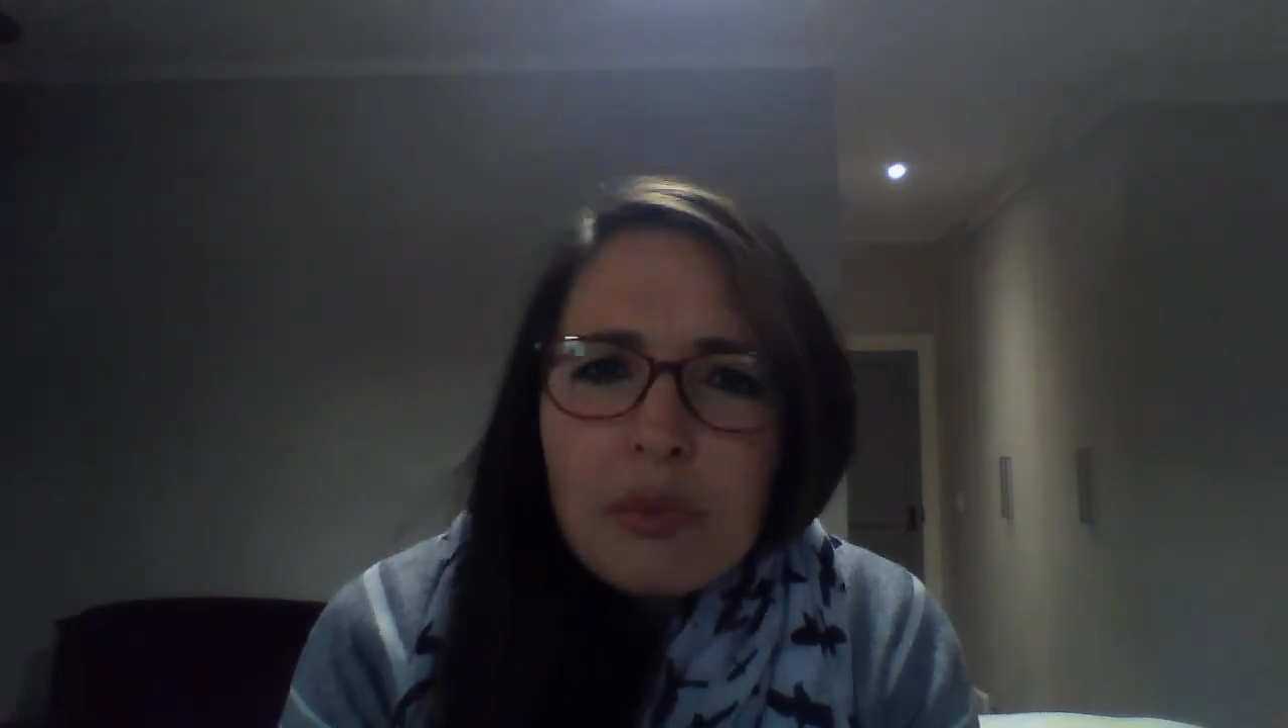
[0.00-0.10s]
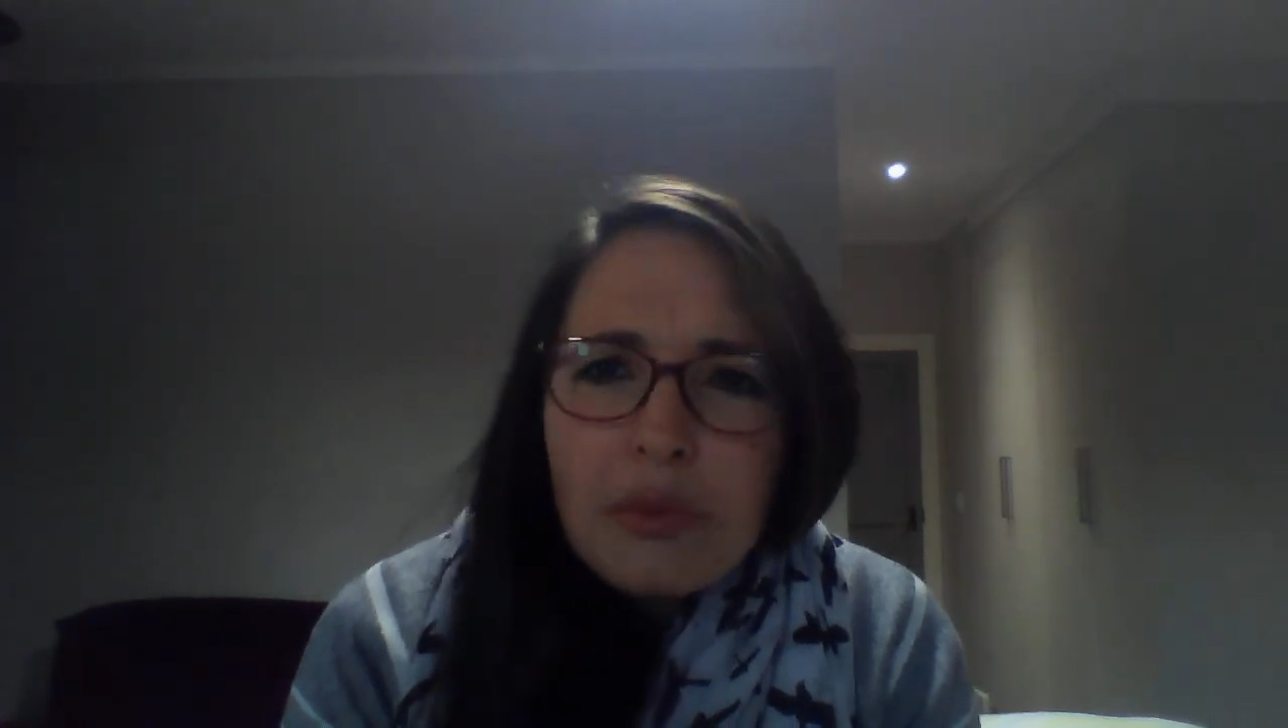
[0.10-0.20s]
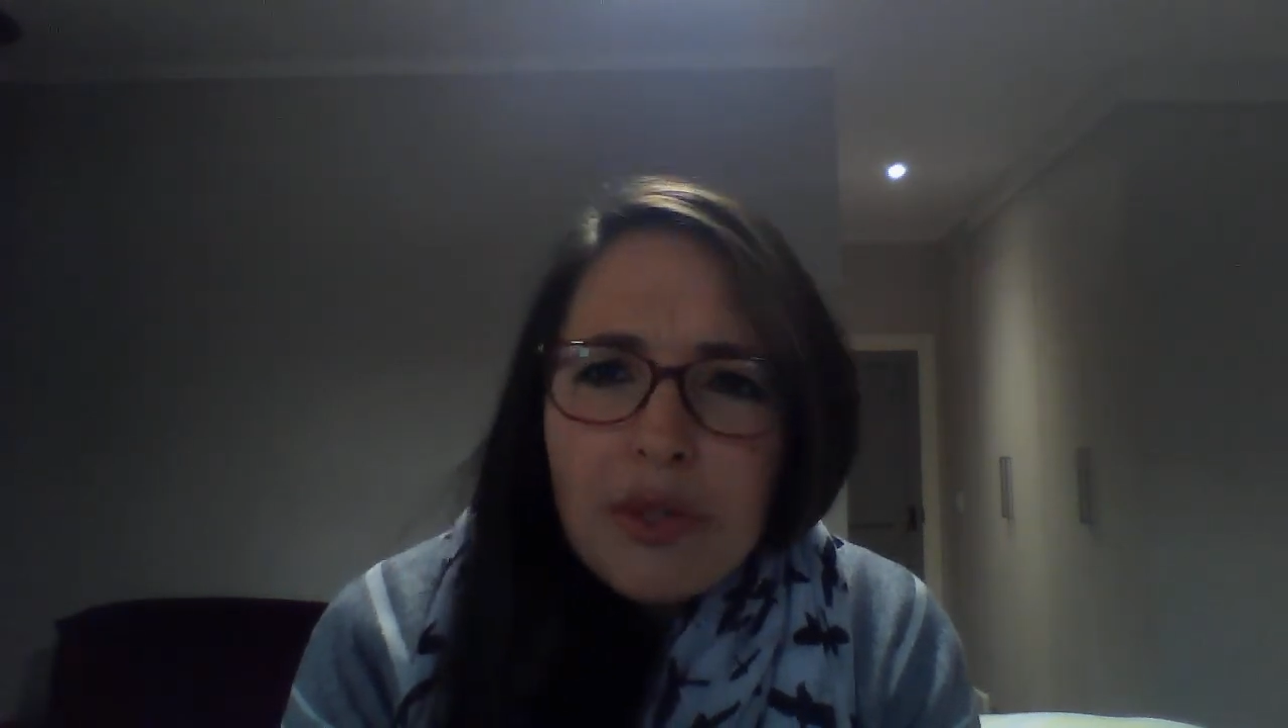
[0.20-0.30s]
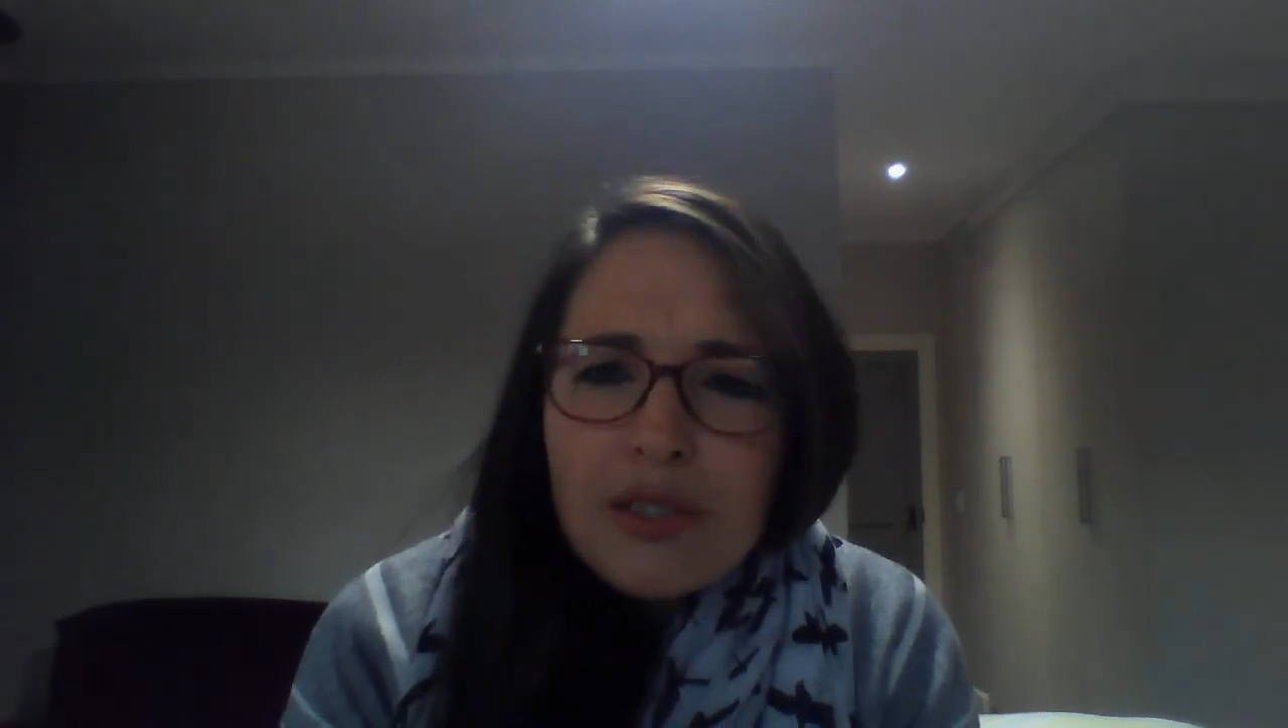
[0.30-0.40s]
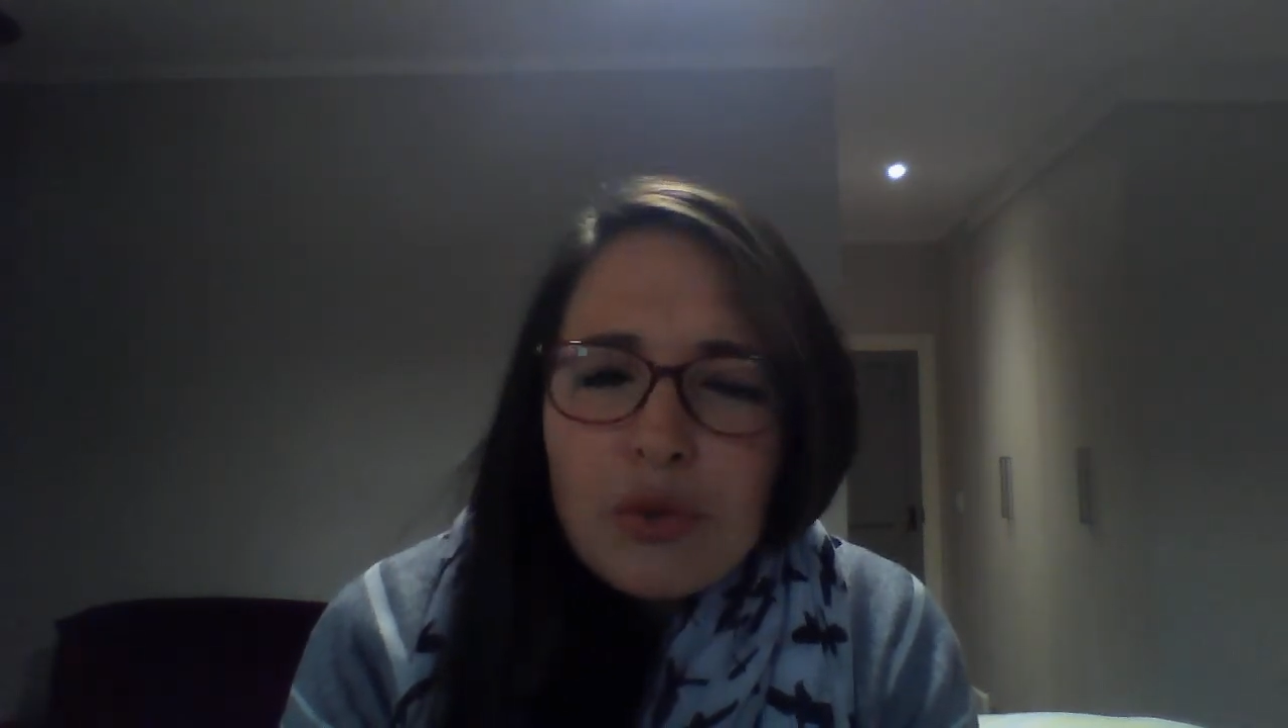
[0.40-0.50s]
that
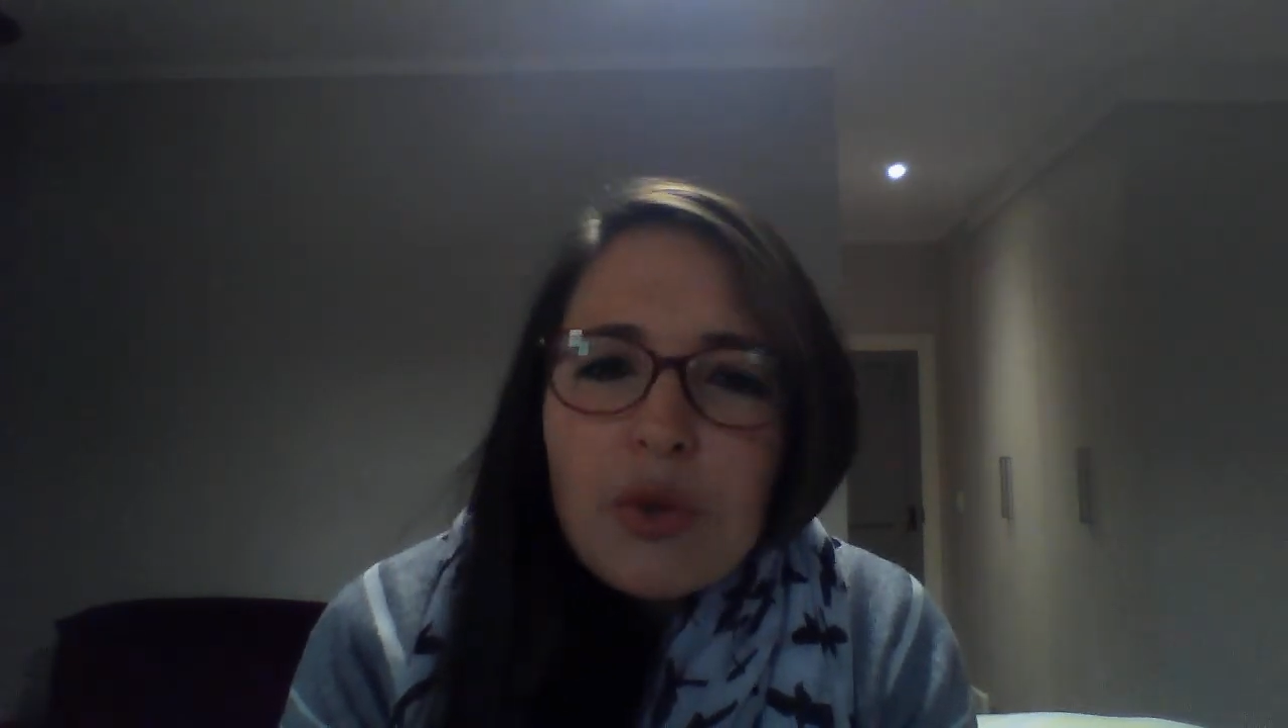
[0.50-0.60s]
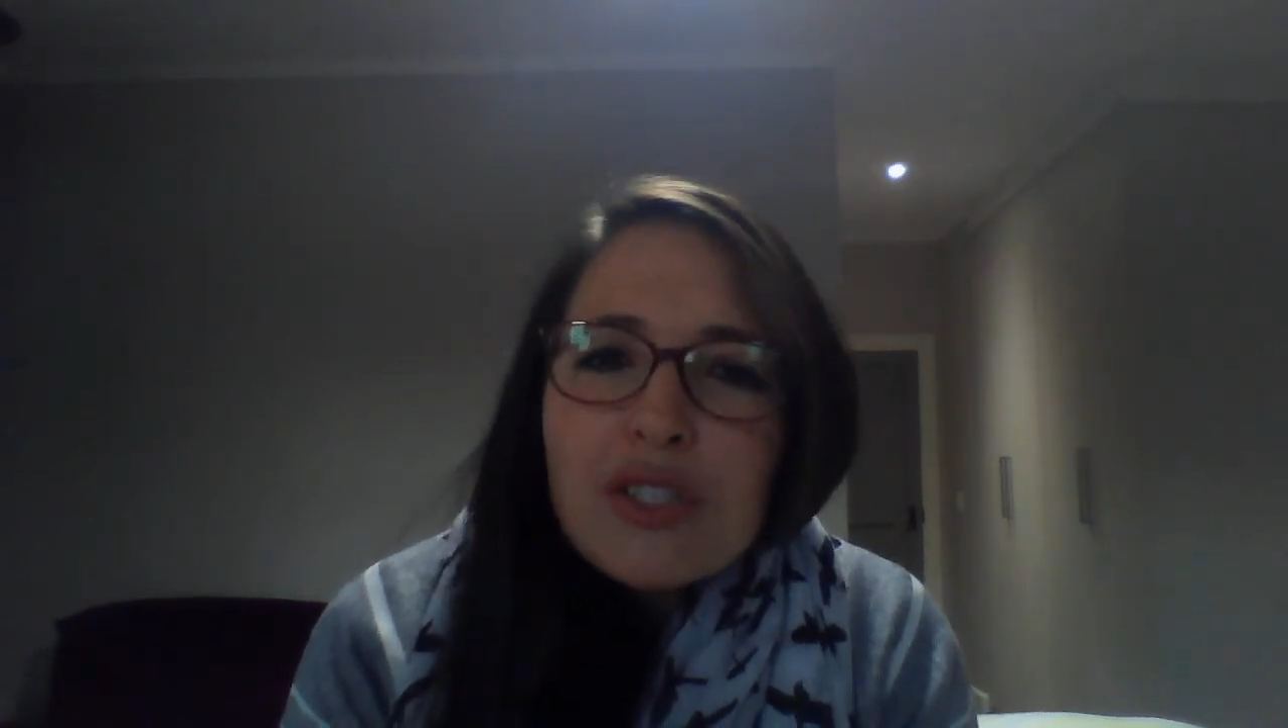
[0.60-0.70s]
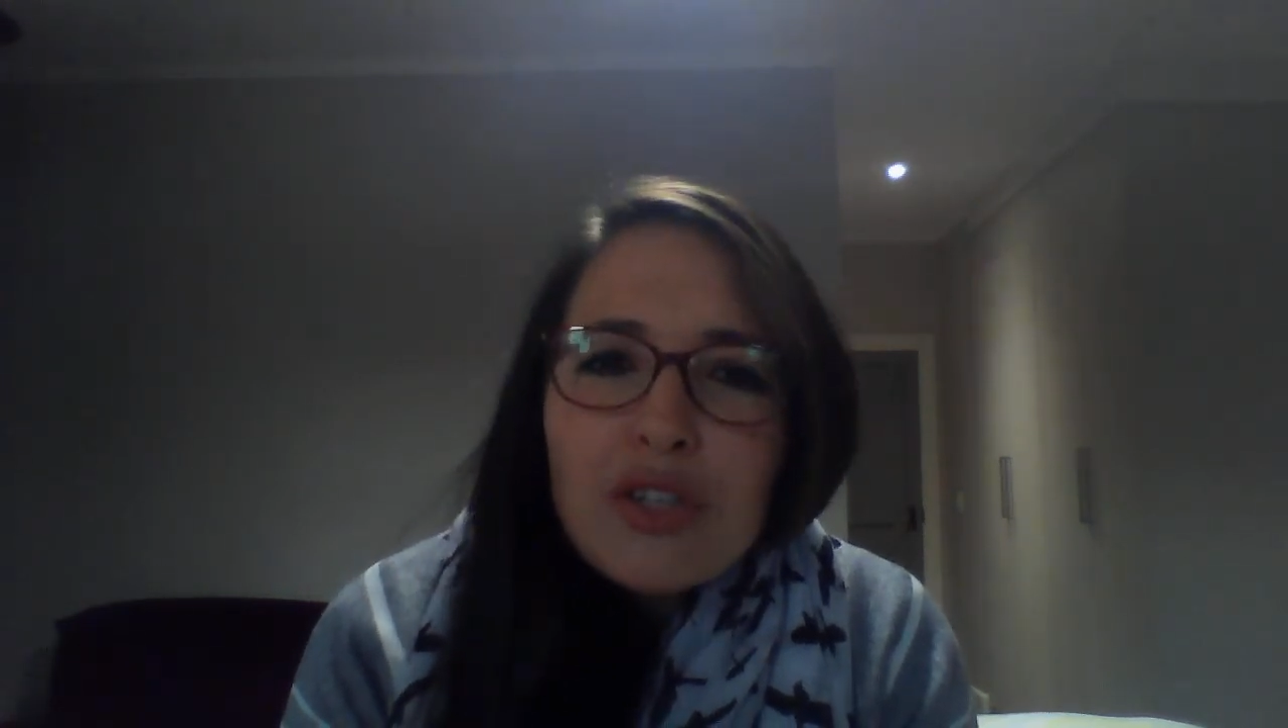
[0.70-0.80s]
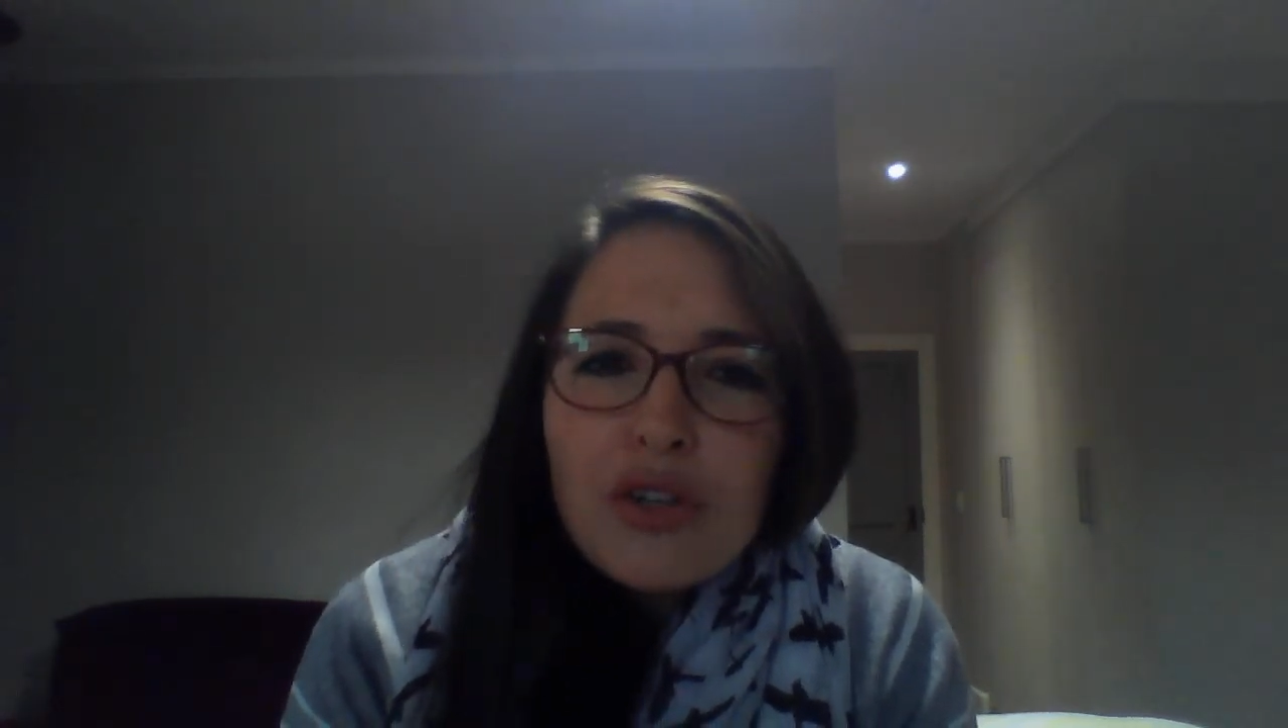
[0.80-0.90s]
there's always a